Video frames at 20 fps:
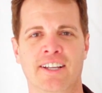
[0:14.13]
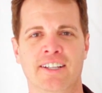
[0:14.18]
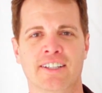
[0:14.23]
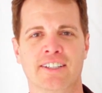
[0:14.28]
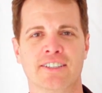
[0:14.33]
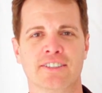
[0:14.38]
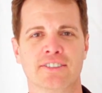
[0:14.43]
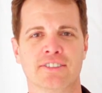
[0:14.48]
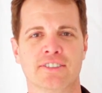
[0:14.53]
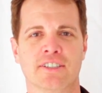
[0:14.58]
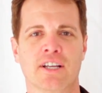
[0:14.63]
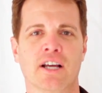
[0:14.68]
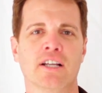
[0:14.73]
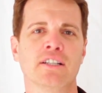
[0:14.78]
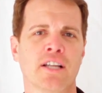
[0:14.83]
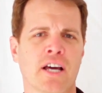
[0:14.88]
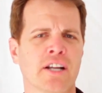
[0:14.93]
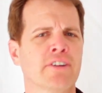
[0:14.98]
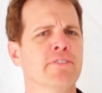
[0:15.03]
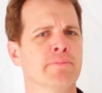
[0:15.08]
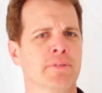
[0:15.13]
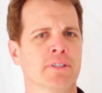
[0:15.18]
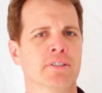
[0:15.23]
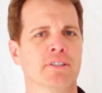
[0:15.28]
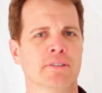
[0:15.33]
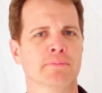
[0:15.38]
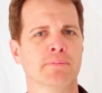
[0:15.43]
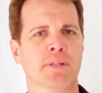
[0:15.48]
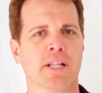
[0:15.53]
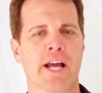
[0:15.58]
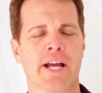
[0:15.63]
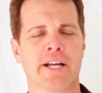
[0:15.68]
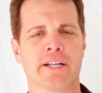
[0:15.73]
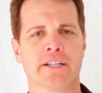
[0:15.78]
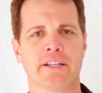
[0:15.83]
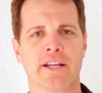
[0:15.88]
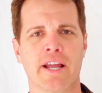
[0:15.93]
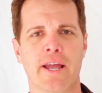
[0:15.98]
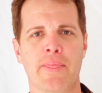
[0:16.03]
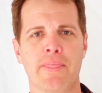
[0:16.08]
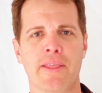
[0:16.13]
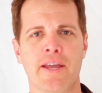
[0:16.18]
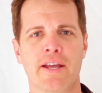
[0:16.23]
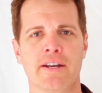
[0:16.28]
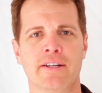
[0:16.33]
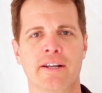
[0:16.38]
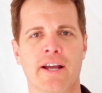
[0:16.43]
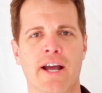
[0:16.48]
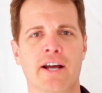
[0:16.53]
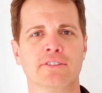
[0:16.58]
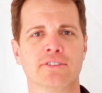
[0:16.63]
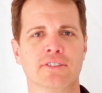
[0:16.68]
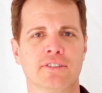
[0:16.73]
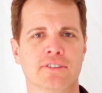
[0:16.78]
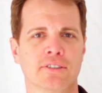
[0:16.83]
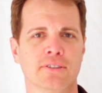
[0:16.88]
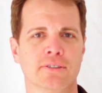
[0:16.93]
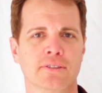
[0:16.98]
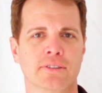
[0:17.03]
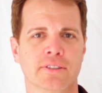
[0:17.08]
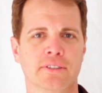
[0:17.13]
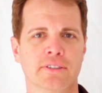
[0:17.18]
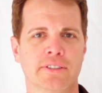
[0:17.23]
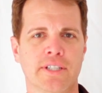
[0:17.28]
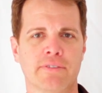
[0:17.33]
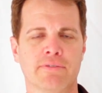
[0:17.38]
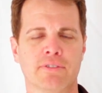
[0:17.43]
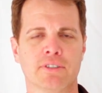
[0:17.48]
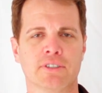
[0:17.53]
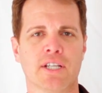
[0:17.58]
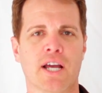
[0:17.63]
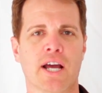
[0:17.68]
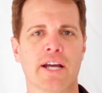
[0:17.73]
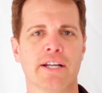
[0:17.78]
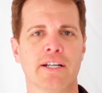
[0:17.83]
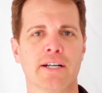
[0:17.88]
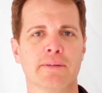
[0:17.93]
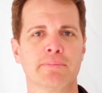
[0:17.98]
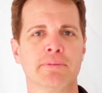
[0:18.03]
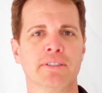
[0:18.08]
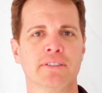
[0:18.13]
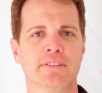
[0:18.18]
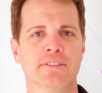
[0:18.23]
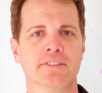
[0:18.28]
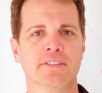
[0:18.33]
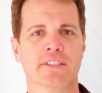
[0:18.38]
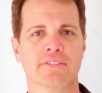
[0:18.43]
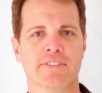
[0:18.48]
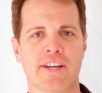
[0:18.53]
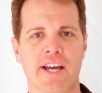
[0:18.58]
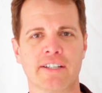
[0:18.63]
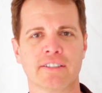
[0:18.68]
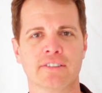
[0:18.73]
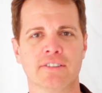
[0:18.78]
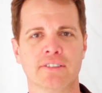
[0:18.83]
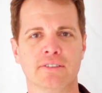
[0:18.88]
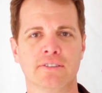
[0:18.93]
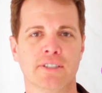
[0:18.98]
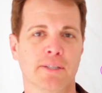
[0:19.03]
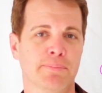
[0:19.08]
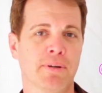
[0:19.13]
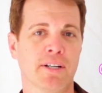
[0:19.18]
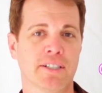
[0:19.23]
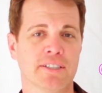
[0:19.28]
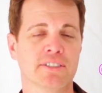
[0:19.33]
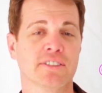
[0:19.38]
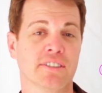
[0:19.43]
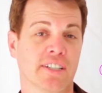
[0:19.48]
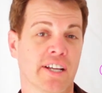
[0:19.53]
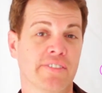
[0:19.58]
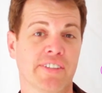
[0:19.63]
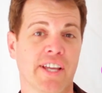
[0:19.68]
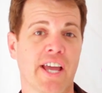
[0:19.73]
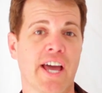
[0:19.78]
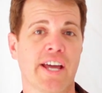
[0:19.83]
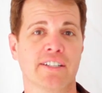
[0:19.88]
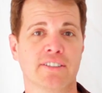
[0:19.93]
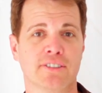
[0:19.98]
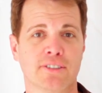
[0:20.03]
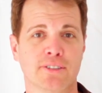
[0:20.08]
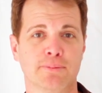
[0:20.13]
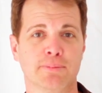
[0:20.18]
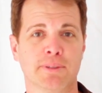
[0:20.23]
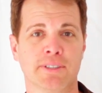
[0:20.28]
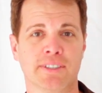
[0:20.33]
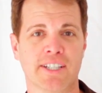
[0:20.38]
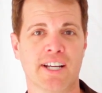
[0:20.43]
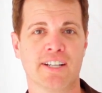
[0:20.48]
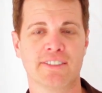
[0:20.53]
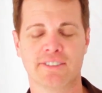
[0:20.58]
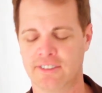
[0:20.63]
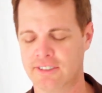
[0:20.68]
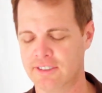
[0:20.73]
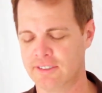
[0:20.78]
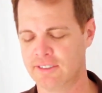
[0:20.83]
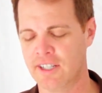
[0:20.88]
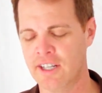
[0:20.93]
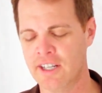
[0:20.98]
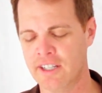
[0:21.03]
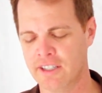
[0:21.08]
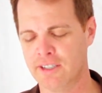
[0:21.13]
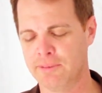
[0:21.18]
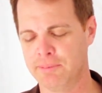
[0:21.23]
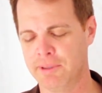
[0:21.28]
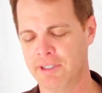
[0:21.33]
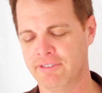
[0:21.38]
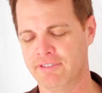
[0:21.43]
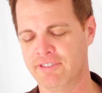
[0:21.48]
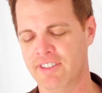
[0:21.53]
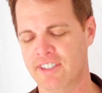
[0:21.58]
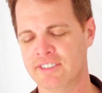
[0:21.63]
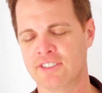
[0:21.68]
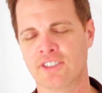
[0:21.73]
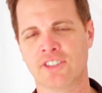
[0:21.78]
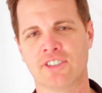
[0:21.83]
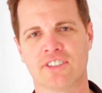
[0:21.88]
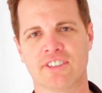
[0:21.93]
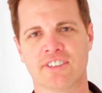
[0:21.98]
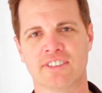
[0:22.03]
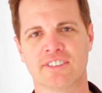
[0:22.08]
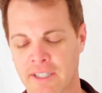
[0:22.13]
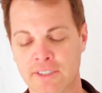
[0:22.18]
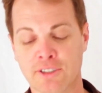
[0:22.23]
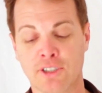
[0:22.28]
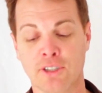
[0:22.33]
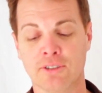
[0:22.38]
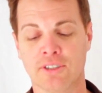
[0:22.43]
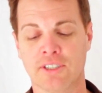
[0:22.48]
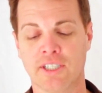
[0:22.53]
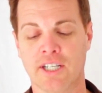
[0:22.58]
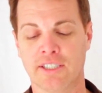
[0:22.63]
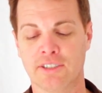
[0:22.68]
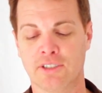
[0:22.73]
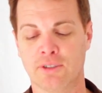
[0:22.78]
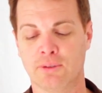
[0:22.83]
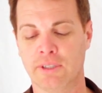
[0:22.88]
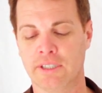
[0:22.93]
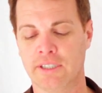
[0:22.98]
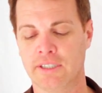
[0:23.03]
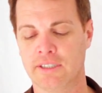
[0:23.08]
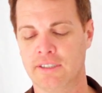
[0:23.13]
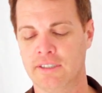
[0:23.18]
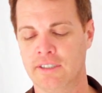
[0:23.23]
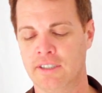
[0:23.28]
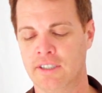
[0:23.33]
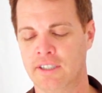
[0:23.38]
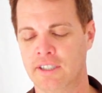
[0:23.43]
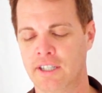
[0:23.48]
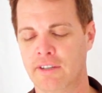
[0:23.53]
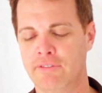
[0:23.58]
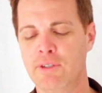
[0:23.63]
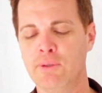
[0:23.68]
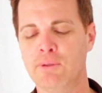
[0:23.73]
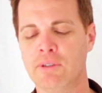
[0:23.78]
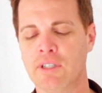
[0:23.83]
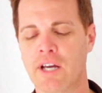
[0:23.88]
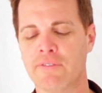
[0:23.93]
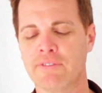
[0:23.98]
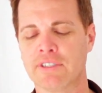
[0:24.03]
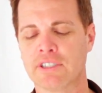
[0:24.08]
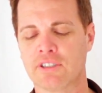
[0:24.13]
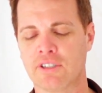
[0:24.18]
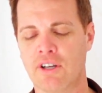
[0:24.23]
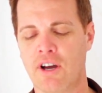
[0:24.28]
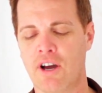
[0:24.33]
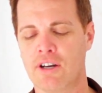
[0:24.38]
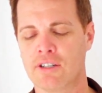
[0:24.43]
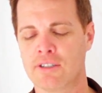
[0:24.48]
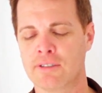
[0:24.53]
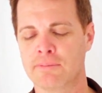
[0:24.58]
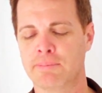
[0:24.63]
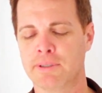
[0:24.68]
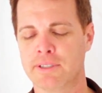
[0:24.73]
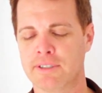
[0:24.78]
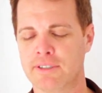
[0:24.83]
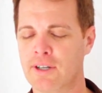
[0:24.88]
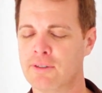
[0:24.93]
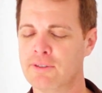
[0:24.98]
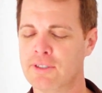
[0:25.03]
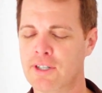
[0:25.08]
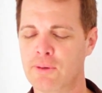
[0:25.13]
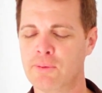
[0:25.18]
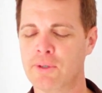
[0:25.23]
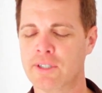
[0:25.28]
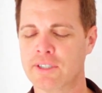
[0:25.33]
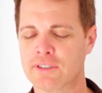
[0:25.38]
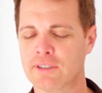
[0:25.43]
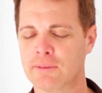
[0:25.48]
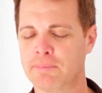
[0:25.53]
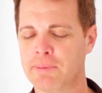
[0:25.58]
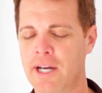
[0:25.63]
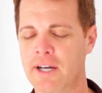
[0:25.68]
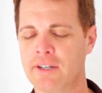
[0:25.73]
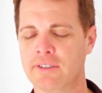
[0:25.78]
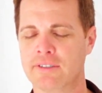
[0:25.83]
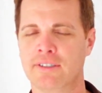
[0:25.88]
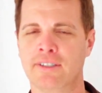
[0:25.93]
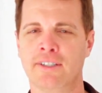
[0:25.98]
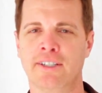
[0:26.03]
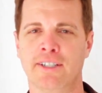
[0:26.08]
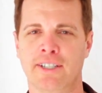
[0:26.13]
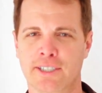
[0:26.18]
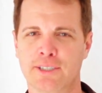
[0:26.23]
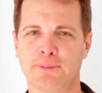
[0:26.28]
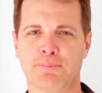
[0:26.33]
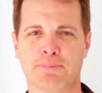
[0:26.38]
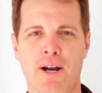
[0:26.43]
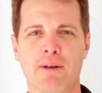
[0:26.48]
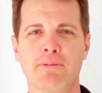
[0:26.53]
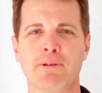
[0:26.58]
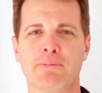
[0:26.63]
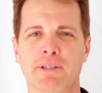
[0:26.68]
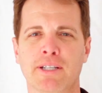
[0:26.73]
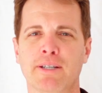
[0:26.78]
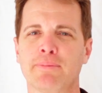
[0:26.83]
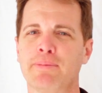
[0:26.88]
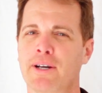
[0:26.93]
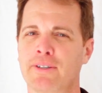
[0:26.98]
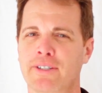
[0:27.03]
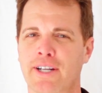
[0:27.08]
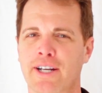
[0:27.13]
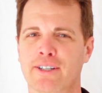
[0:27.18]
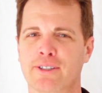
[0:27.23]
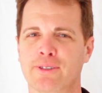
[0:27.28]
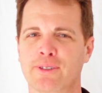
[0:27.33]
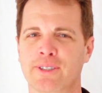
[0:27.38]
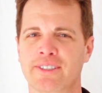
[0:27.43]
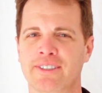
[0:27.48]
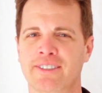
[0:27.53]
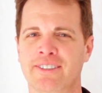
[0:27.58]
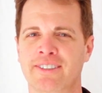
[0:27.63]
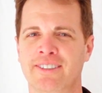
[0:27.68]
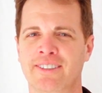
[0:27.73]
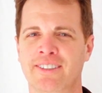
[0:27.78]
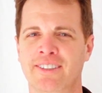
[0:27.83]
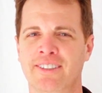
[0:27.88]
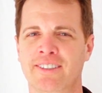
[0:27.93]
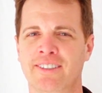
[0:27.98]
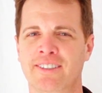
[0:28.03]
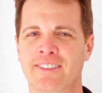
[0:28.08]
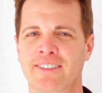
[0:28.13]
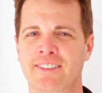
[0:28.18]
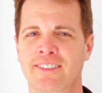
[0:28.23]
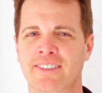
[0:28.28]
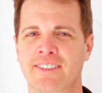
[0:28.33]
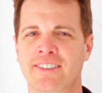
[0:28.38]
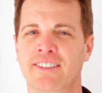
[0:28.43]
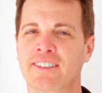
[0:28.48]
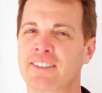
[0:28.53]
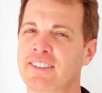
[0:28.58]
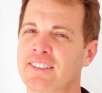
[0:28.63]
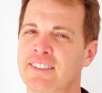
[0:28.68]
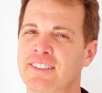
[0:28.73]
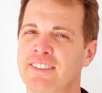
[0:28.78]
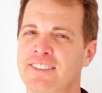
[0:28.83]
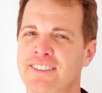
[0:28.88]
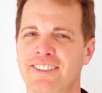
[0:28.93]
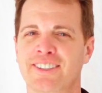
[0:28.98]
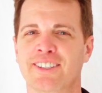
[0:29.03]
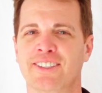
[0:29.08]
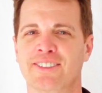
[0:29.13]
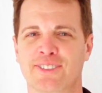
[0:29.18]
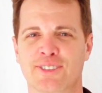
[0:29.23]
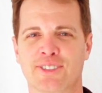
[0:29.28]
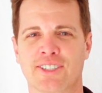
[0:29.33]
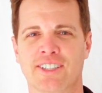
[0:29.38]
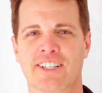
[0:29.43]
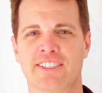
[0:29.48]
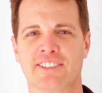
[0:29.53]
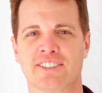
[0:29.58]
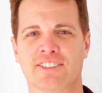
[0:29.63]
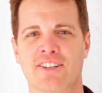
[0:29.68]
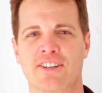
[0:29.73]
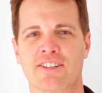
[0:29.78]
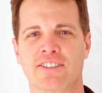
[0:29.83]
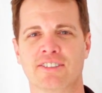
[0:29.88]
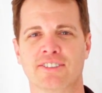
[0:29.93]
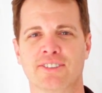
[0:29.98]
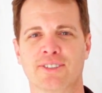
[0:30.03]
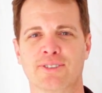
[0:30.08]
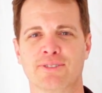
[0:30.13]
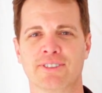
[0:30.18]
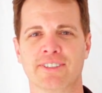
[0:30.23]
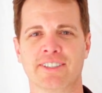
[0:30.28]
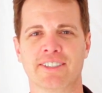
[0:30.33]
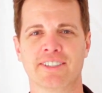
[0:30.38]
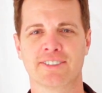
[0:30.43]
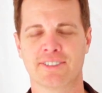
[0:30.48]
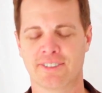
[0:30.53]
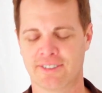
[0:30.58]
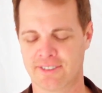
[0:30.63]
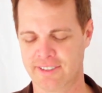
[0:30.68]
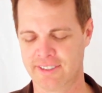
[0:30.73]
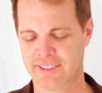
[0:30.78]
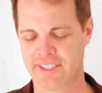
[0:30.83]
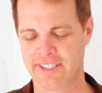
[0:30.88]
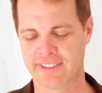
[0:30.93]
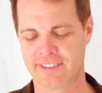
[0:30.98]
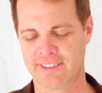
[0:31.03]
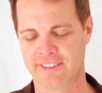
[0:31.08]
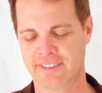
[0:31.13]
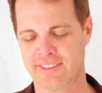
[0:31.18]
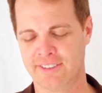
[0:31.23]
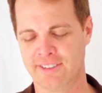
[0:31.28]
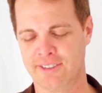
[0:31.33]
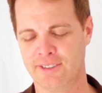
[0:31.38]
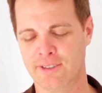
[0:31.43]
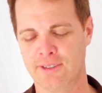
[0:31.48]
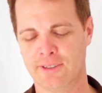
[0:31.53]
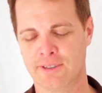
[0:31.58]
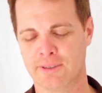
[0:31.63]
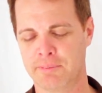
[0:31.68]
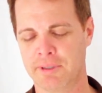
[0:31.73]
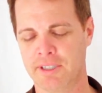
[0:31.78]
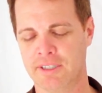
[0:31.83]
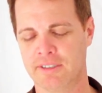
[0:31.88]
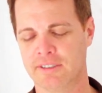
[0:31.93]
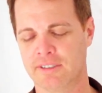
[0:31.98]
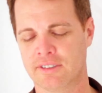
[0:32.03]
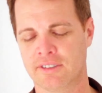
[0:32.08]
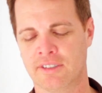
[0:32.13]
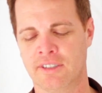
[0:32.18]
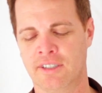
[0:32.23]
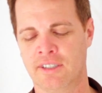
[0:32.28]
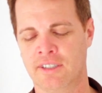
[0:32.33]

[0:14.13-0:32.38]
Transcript: Because uh, a lot of them are, are, black, and then altitude, Denver's high up instead of attitude. They probably still have the attitude, but the altitude. Could be a fun shirt. On Tuesday, I tweeted, If you love a song but don't know what it's about, it's probably about heroin you know, there's a lot of songs over the history, like The Who or Beatles,